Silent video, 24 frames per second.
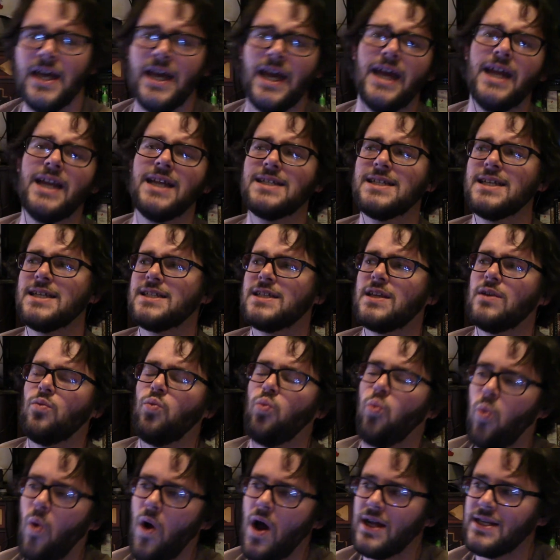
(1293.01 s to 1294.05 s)
It existed
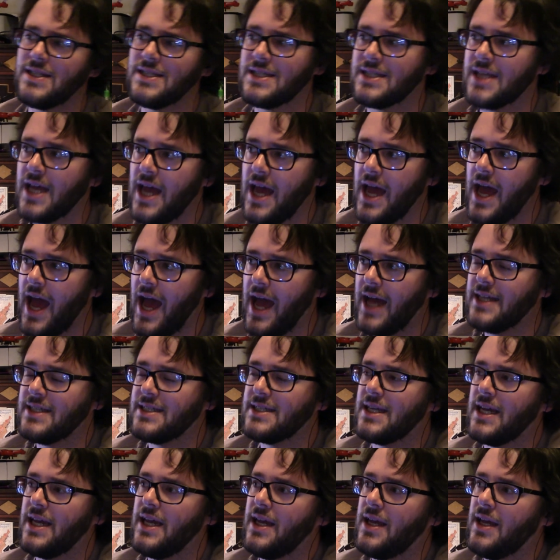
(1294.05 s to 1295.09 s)
once
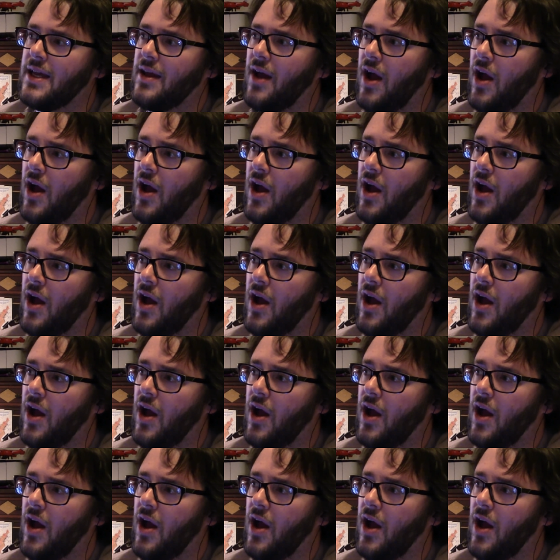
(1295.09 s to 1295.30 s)
as a,